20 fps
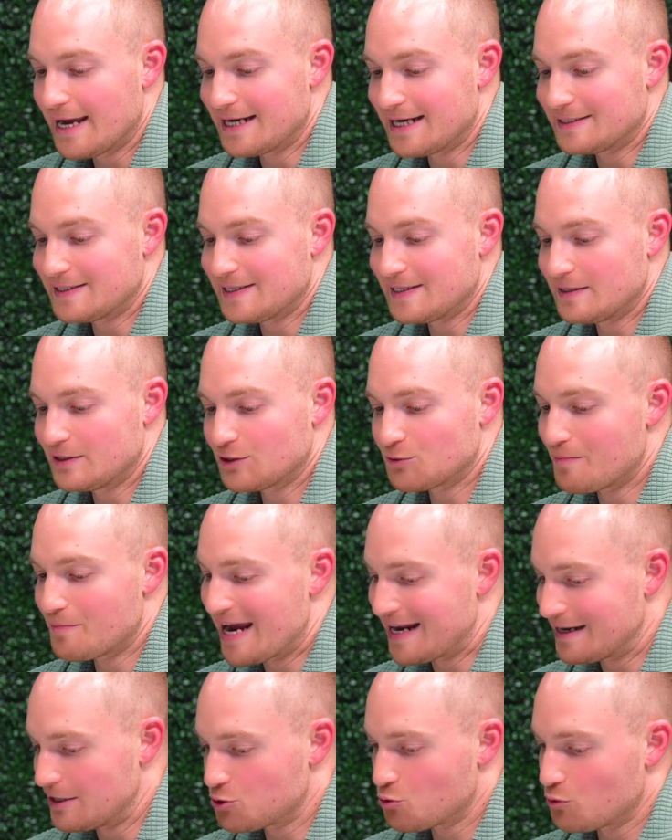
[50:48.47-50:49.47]
18 is
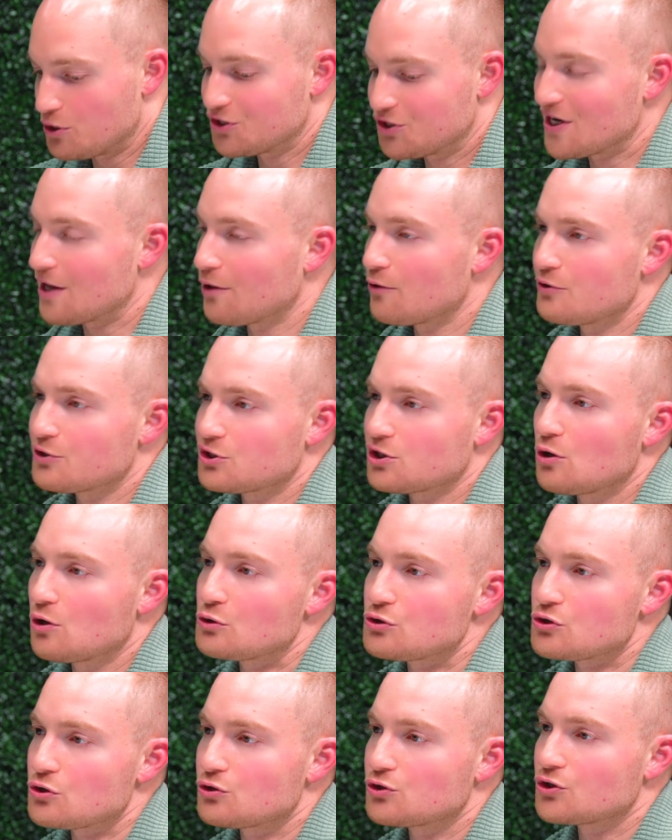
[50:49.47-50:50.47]
mandatory seller
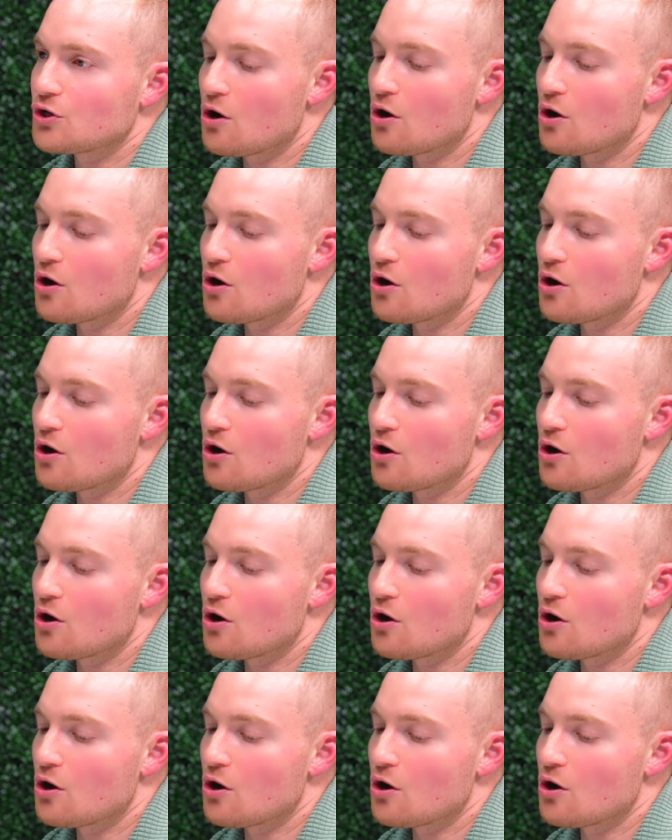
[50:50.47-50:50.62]
disclosures.